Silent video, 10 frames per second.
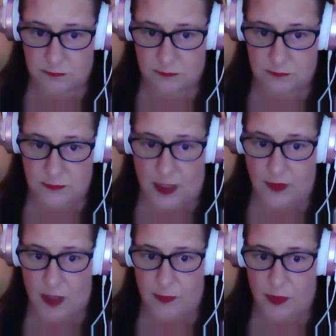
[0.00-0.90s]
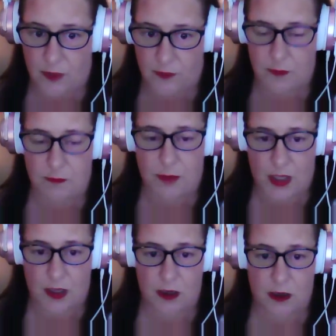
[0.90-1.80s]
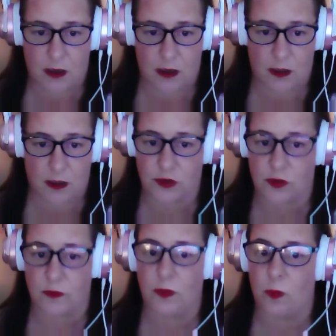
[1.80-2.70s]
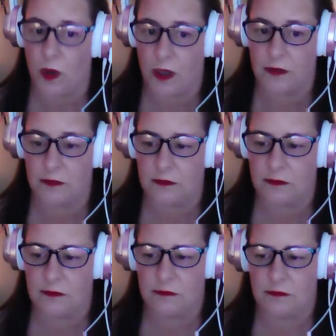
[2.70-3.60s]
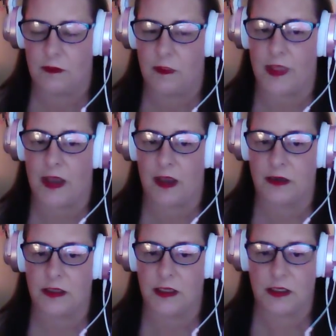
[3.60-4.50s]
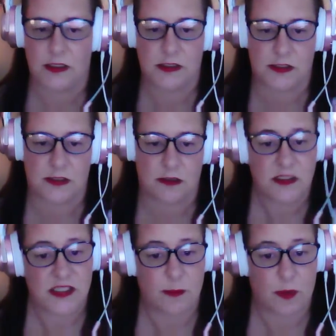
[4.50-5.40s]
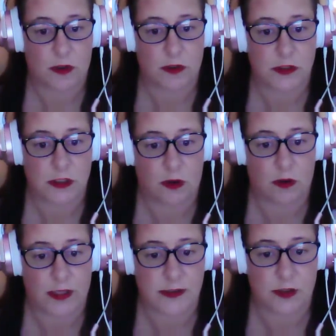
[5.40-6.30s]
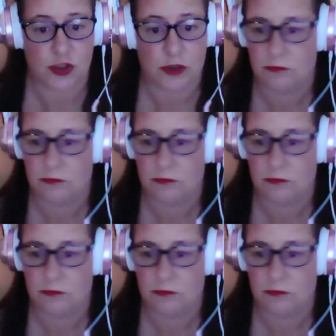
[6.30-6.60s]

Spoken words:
I have a couple of them, but there's only one that is similar to Nicole Kessinger.